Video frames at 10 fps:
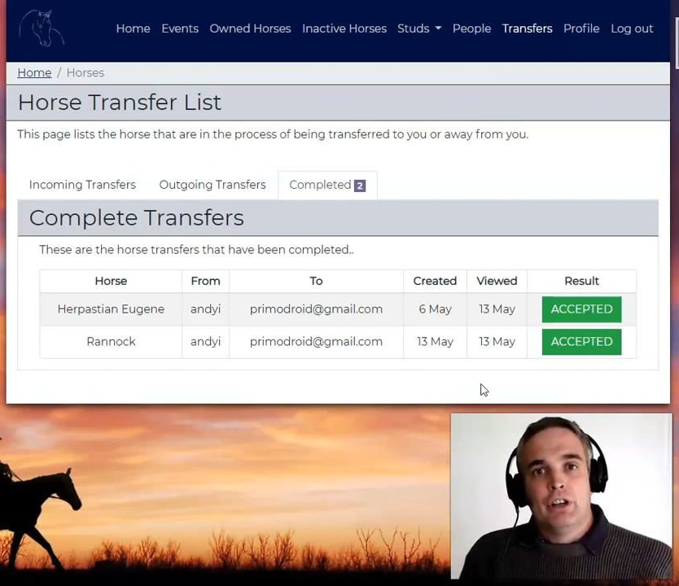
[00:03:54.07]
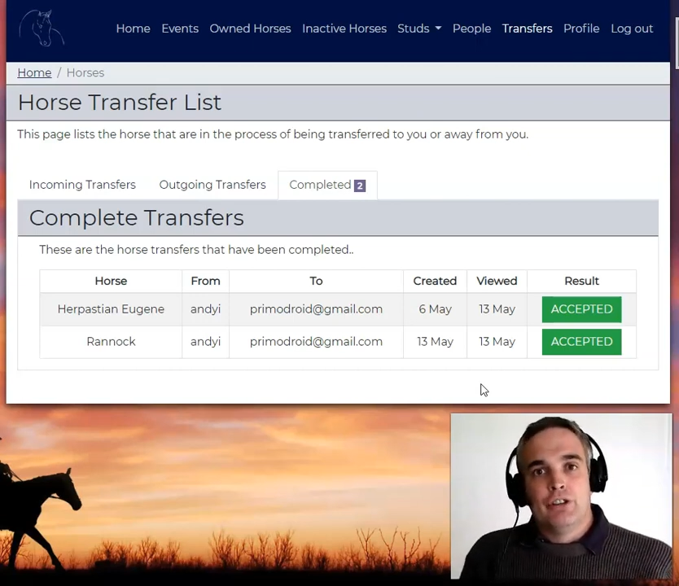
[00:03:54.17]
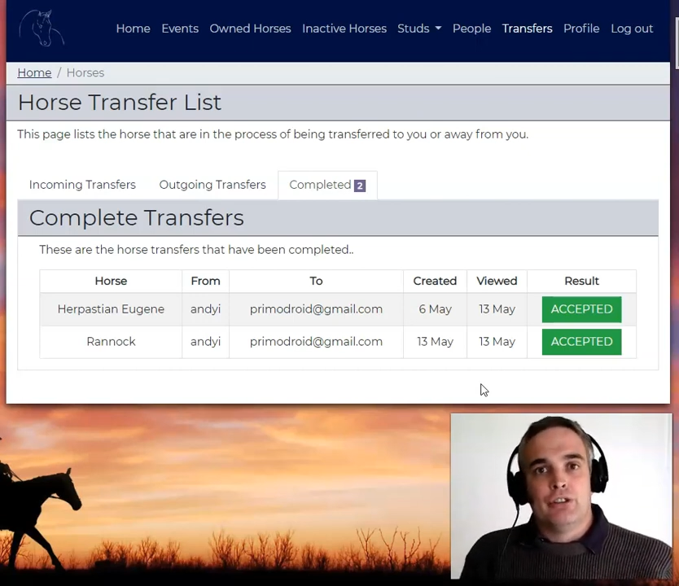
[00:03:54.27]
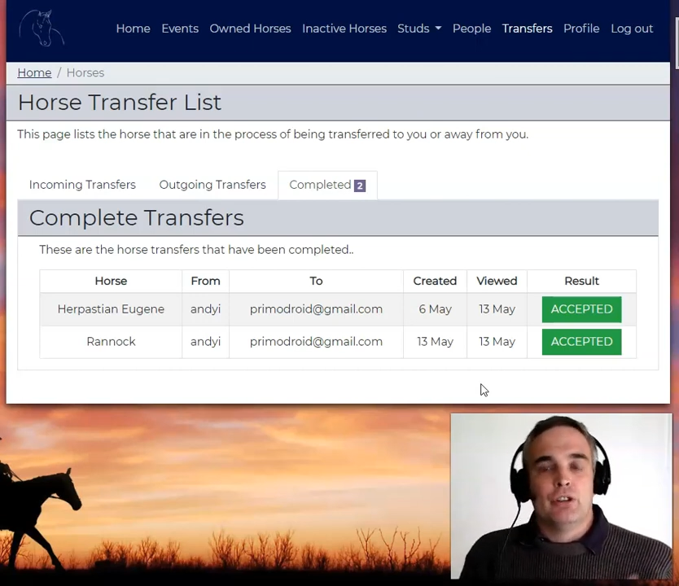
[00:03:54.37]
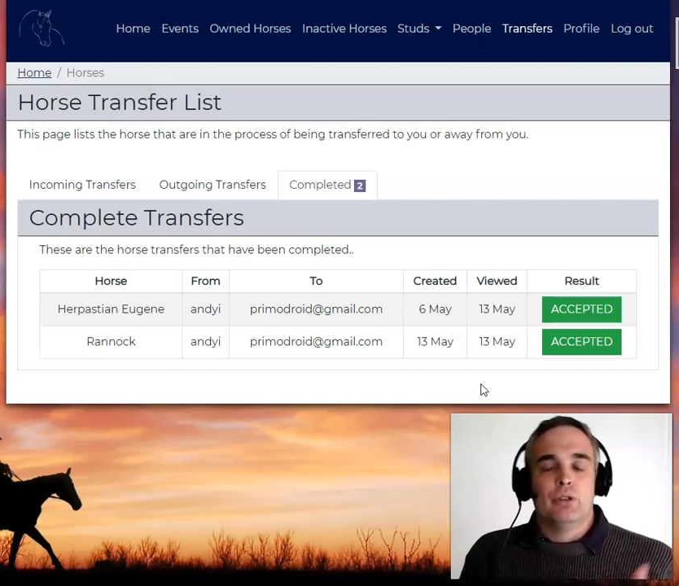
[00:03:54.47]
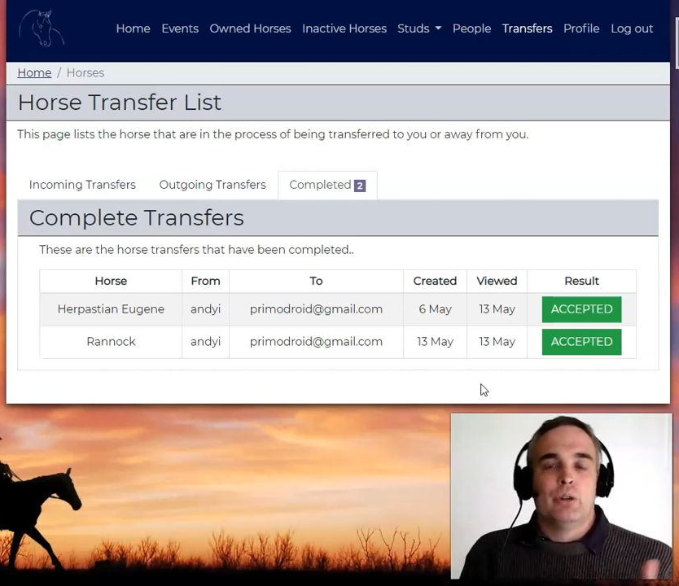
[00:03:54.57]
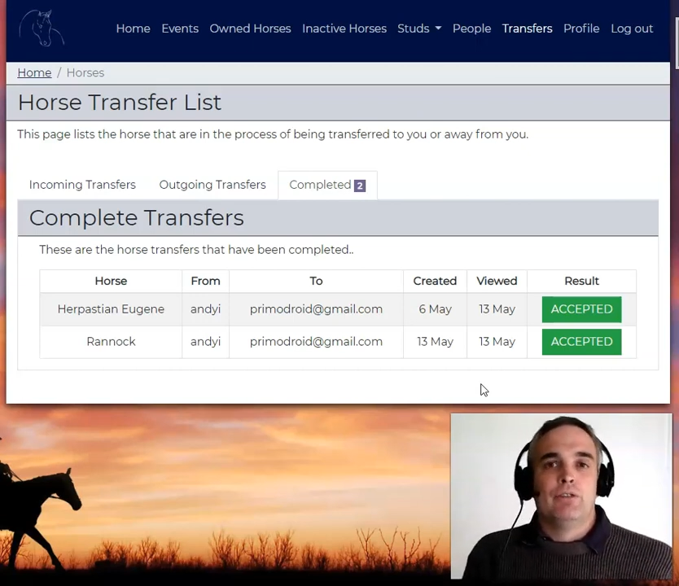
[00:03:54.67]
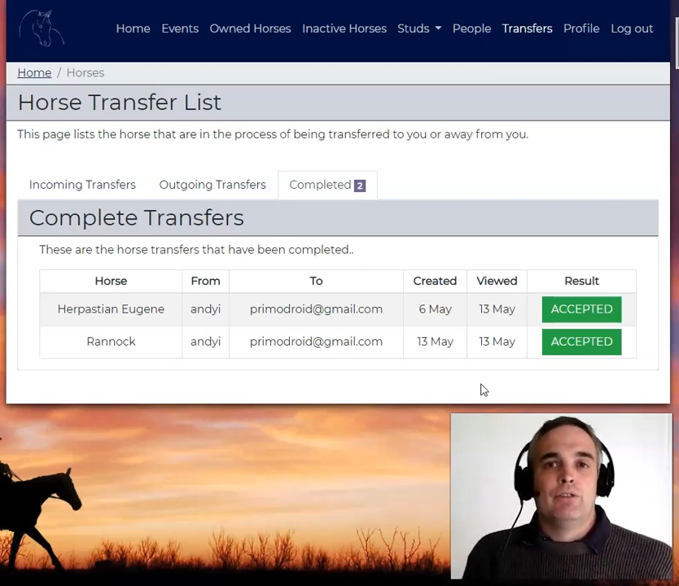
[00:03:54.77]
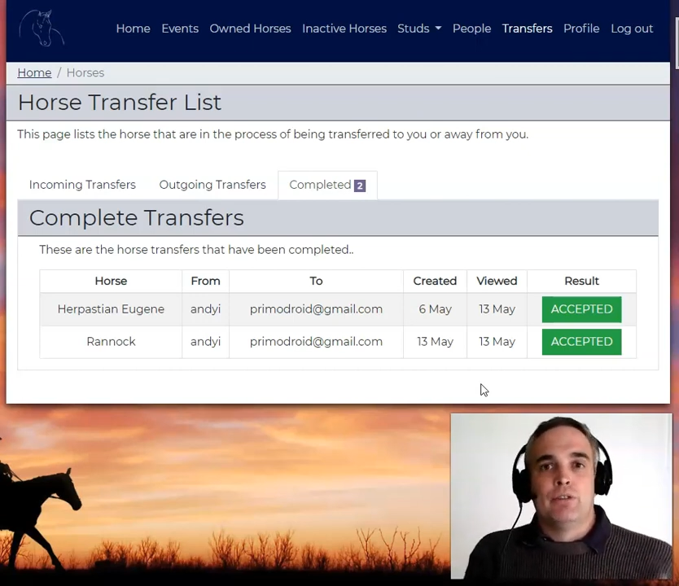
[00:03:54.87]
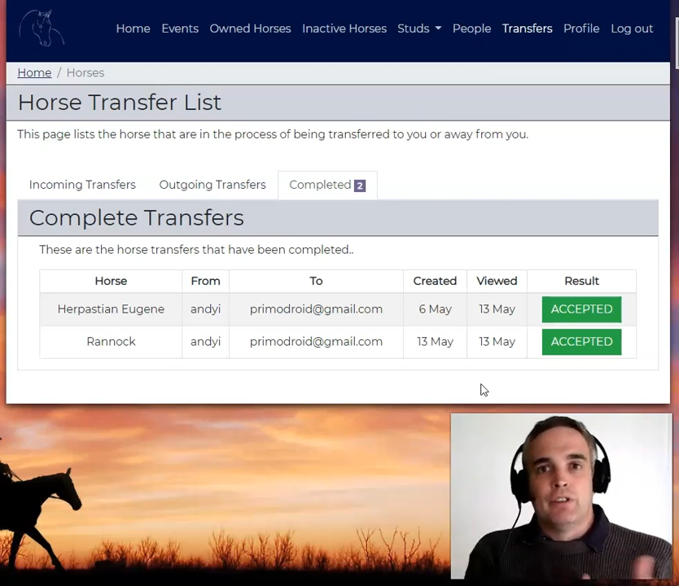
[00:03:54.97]
So you
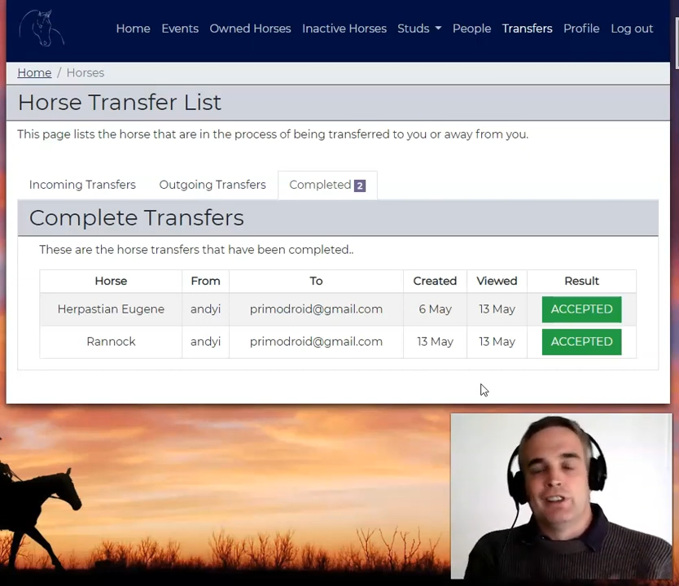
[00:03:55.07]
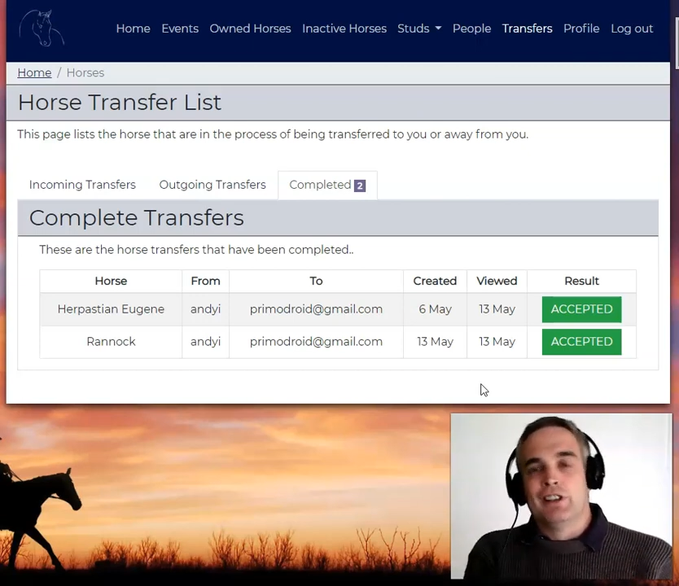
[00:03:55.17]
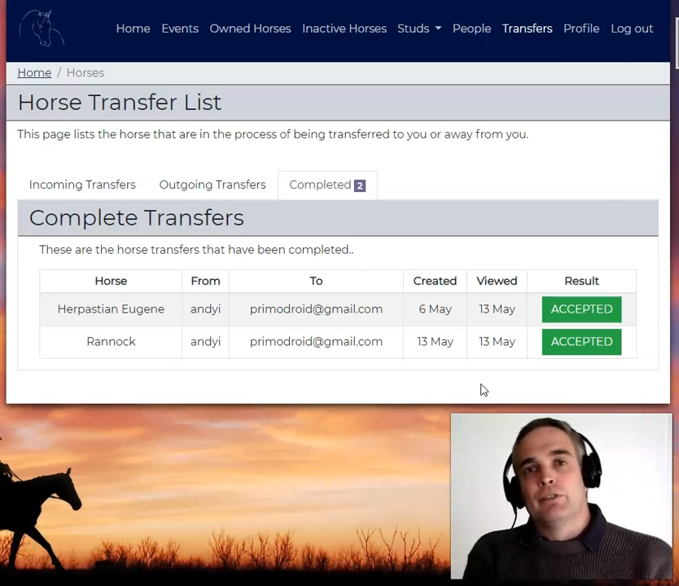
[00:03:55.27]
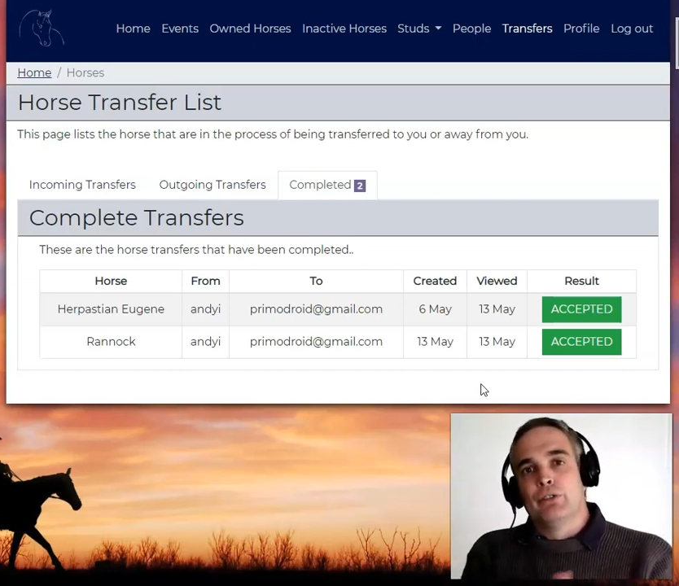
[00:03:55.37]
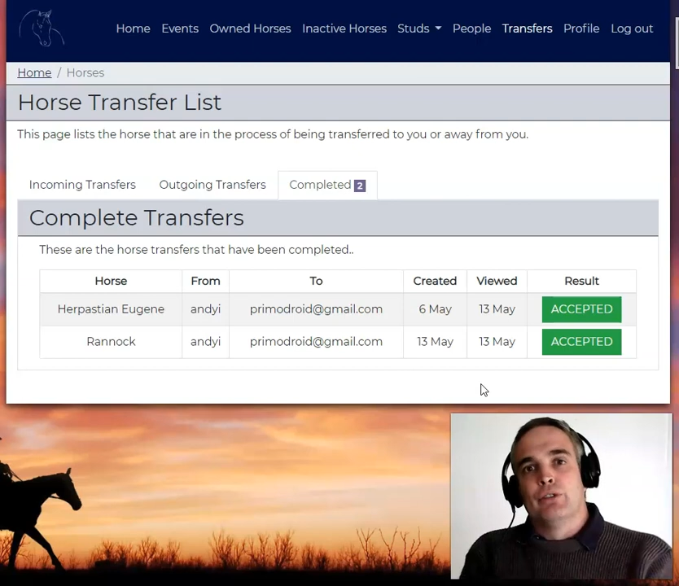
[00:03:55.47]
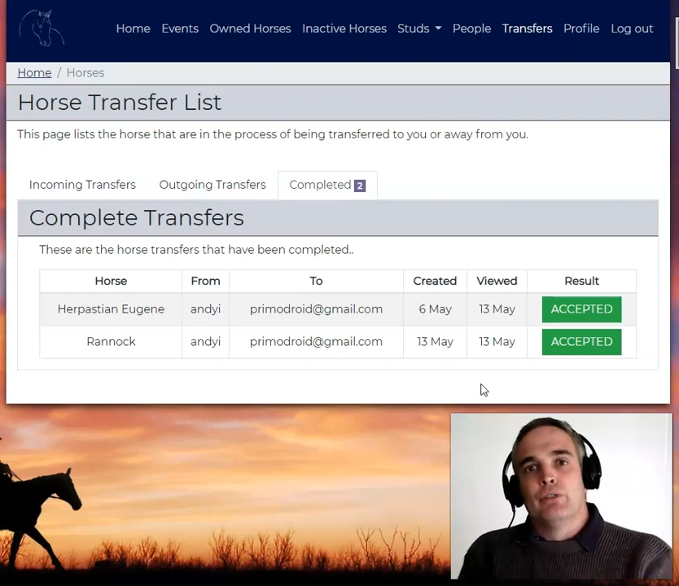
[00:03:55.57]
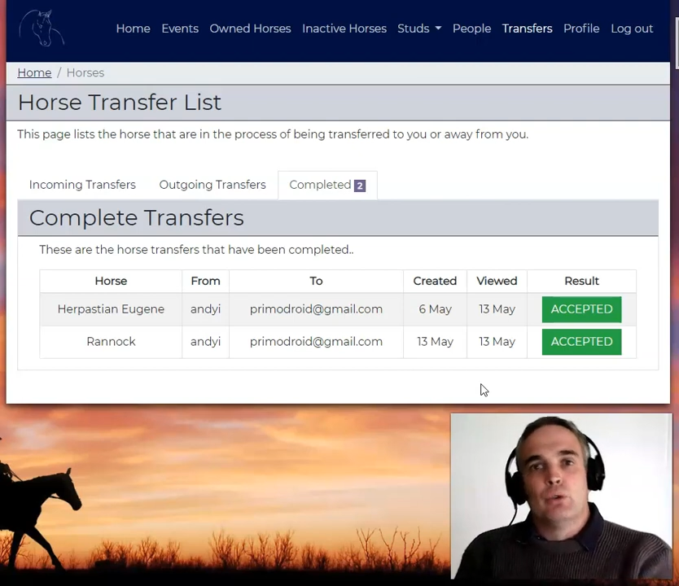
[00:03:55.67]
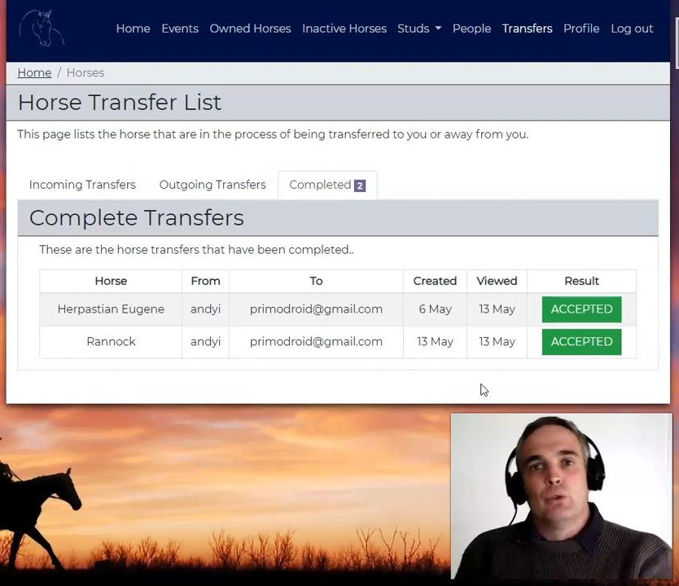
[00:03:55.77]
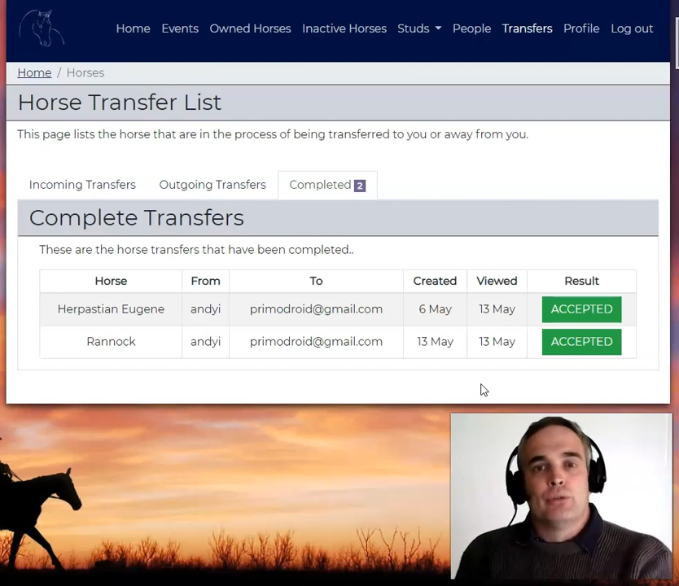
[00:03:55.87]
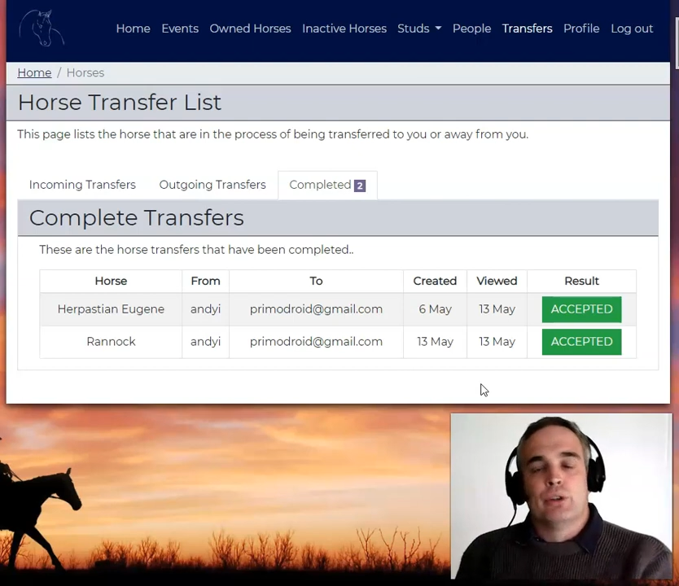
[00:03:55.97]
have different levels of
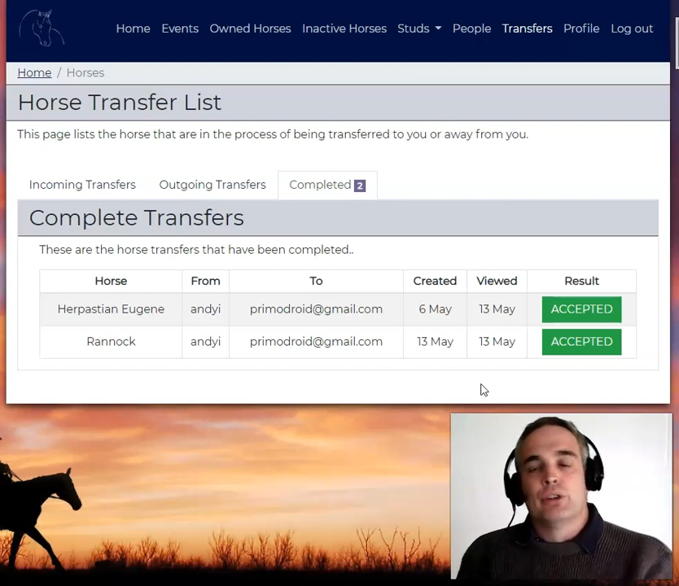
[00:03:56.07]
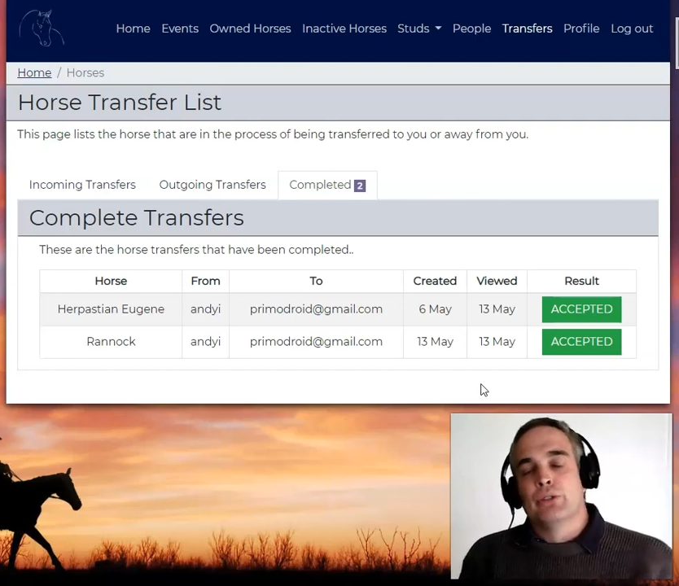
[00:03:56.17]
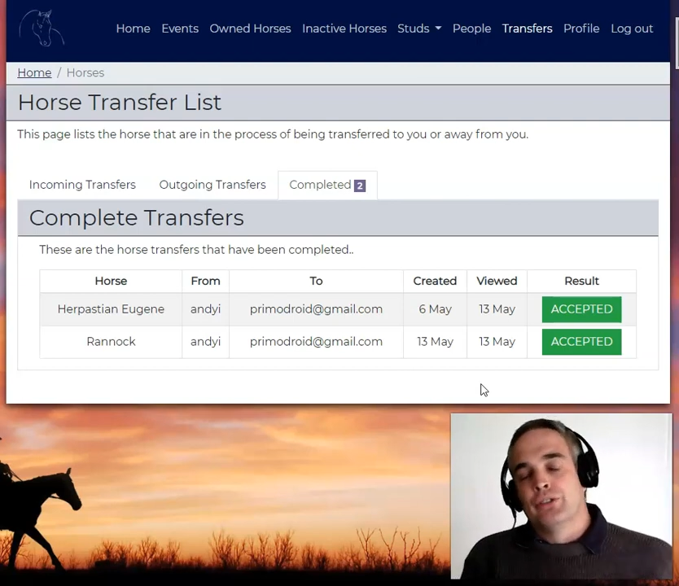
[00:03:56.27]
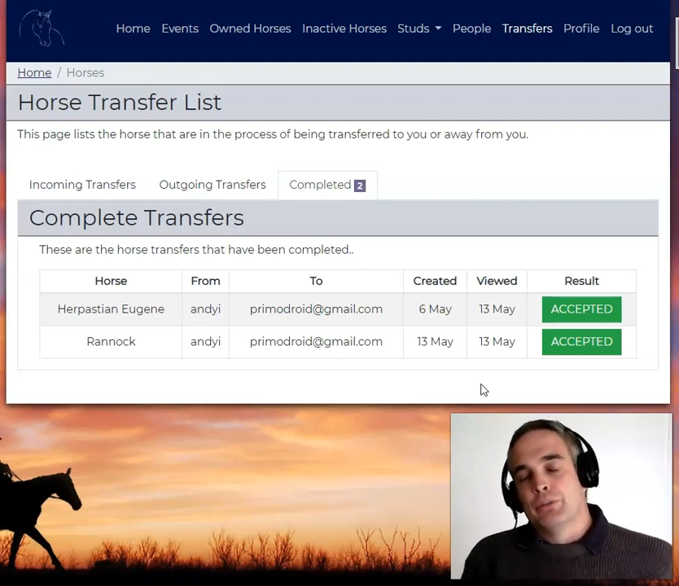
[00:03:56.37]
horse records